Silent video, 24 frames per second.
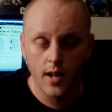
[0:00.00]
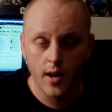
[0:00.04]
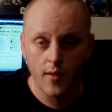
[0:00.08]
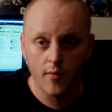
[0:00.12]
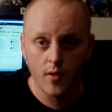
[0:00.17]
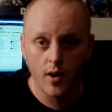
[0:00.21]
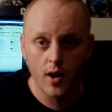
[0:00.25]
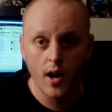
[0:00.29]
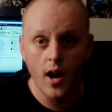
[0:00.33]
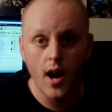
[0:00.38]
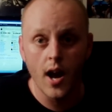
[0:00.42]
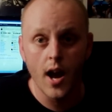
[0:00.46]
not
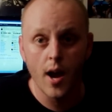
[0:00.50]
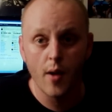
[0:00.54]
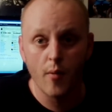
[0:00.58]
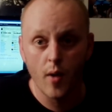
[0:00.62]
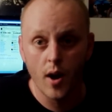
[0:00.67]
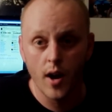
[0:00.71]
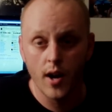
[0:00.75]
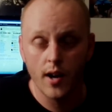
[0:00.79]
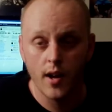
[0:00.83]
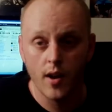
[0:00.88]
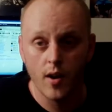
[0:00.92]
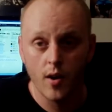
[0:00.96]
very high
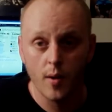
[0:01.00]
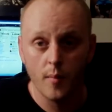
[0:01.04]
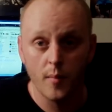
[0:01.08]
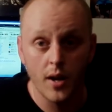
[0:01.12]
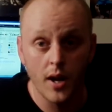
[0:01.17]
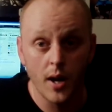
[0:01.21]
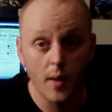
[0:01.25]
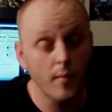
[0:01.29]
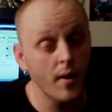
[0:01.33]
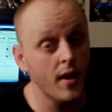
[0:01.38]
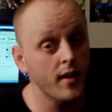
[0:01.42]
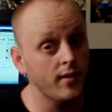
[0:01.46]
right now. I
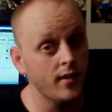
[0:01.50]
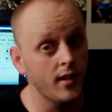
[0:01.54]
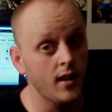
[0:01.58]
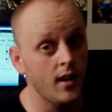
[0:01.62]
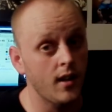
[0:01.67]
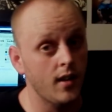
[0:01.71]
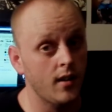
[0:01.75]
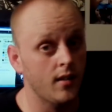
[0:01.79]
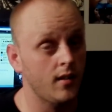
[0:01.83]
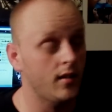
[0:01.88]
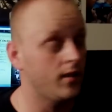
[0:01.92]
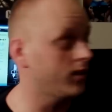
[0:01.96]
mean, I'm not
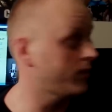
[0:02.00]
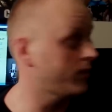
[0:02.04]
saying